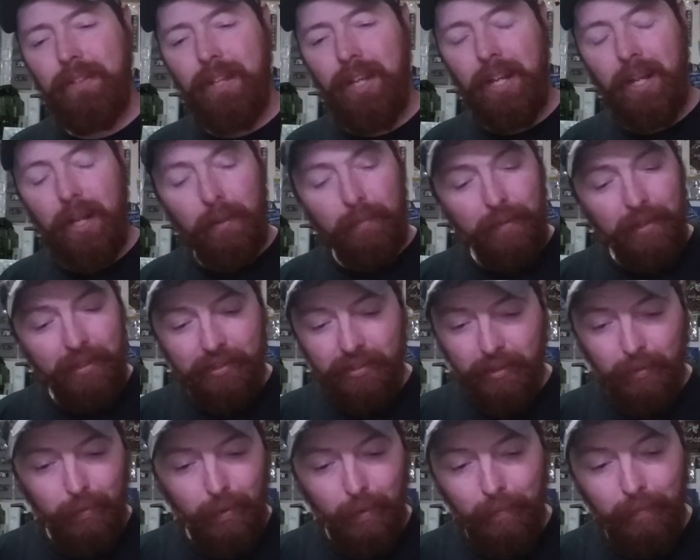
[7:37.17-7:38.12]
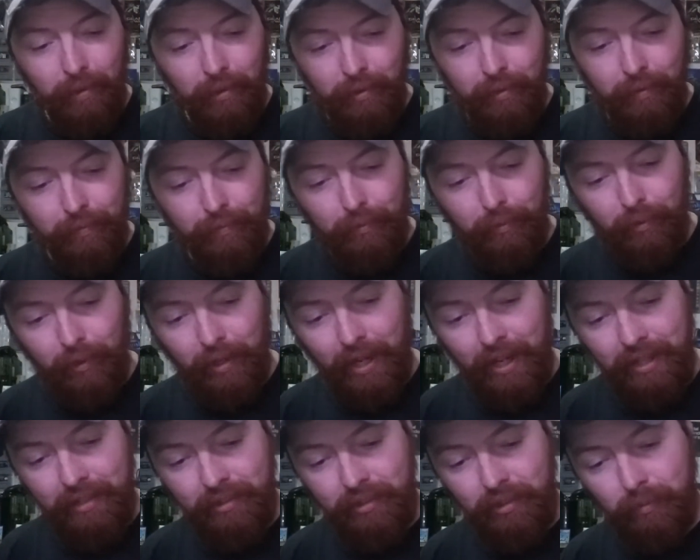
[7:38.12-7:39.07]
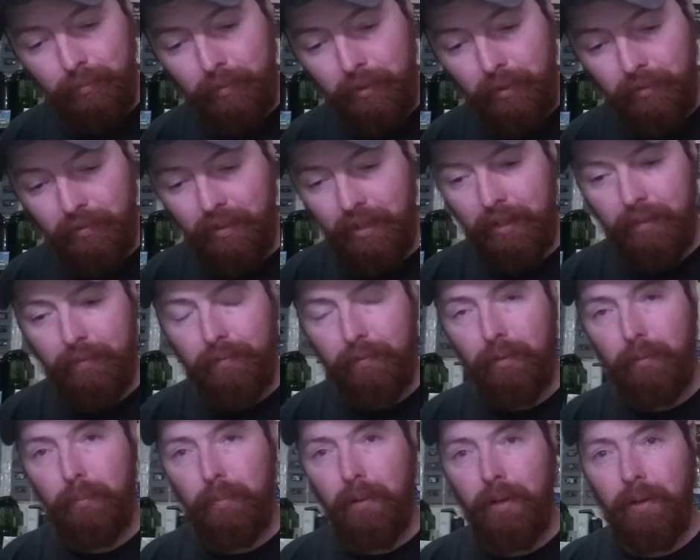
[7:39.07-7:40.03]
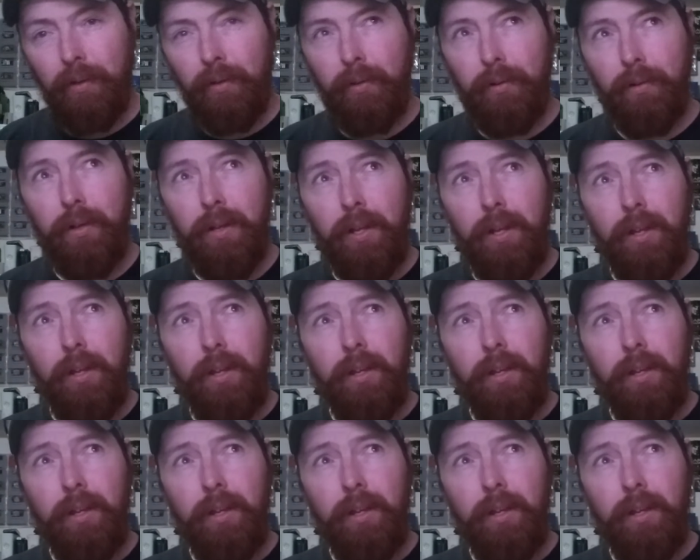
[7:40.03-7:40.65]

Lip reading: that's something I'm looking for, guys. Is Mutant League Football,